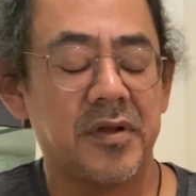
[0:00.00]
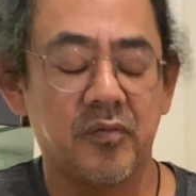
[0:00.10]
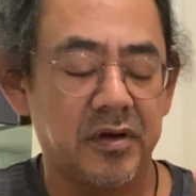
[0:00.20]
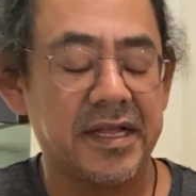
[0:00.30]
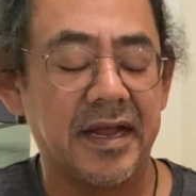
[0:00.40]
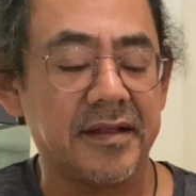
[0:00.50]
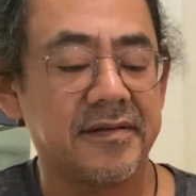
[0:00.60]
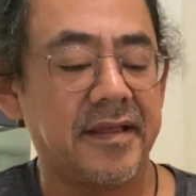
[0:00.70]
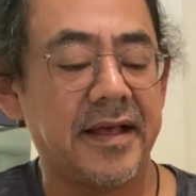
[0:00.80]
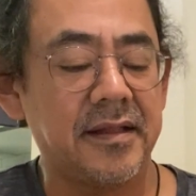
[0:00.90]
We'll get
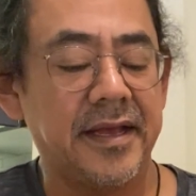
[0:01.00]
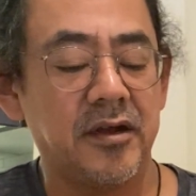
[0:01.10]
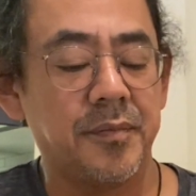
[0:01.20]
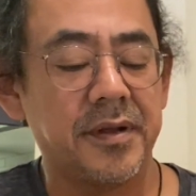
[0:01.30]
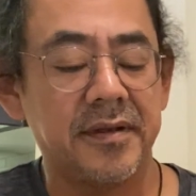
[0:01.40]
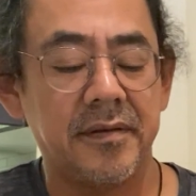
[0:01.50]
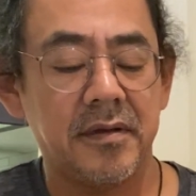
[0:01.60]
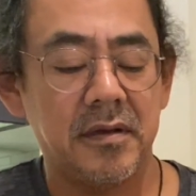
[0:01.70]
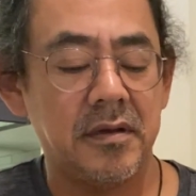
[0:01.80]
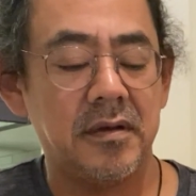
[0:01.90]
onto that later, but
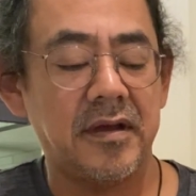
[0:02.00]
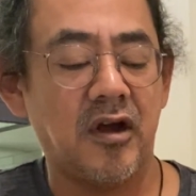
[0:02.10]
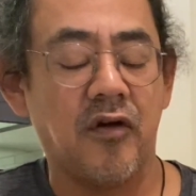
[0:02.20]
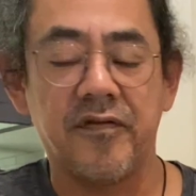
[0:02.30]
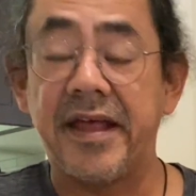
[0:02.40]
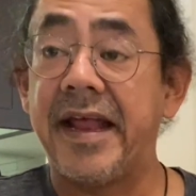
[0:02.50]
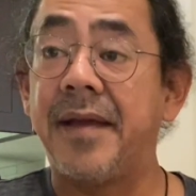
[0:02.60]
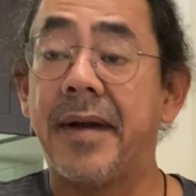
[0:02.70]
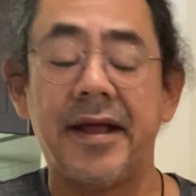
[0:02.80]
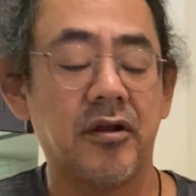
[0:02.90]
over that A
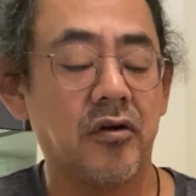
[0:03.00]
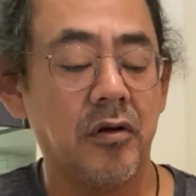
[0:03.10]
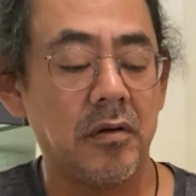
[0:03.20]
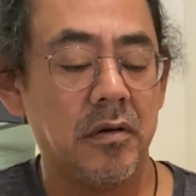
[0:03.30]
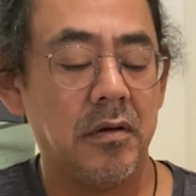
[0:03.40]
minor chord,